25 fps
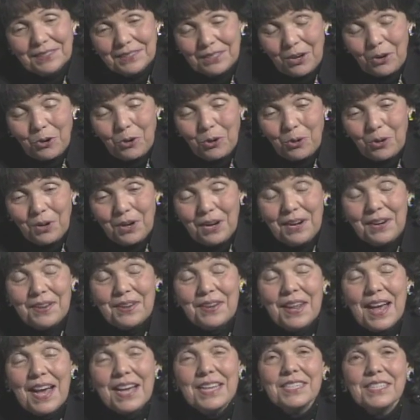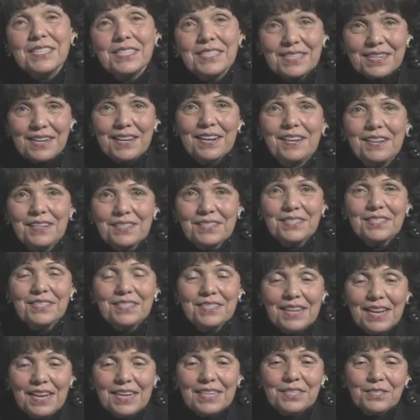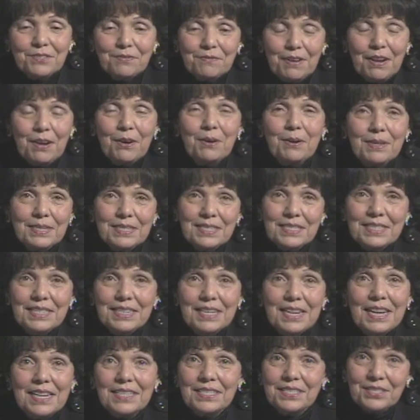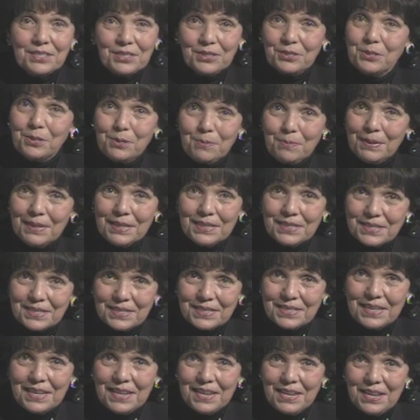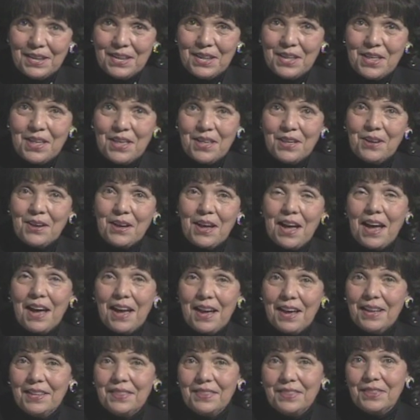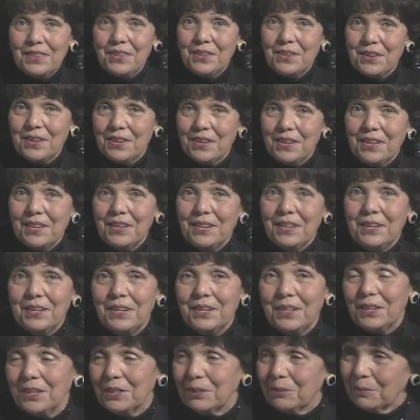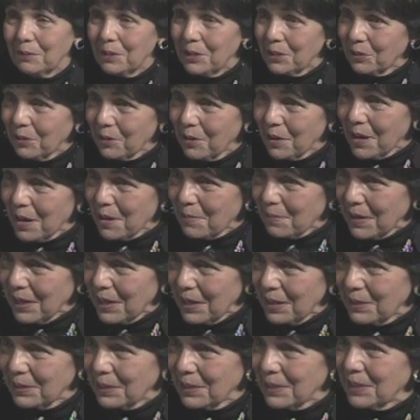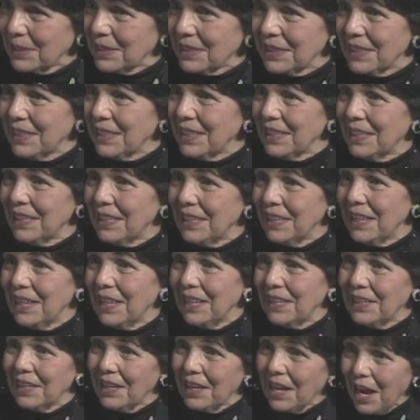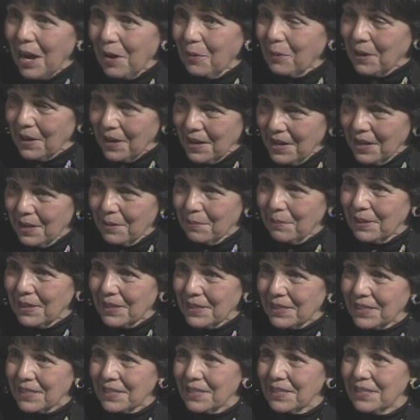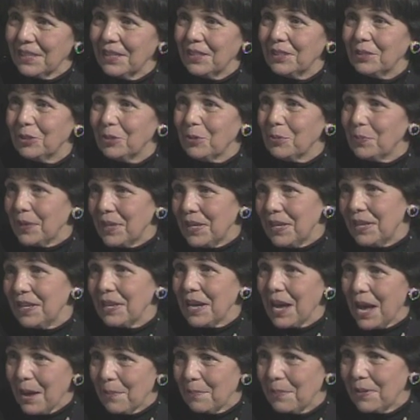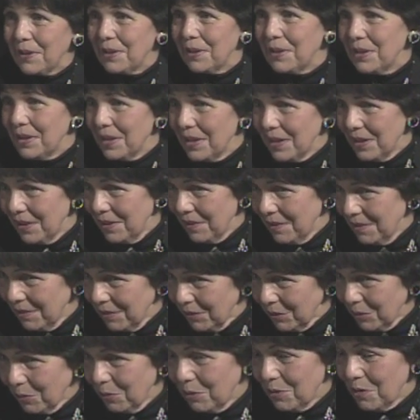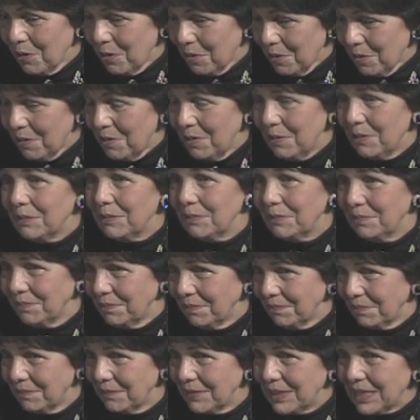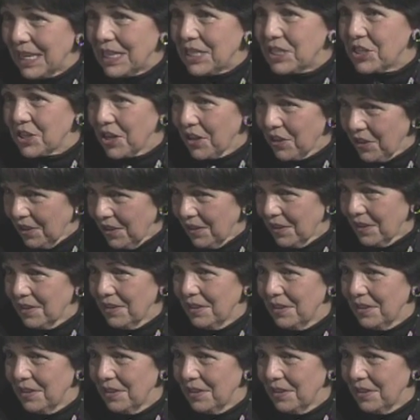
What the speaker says: all nice colors, nice flowers, nice aromas. And we talk about our neighbors to be happy to know each other,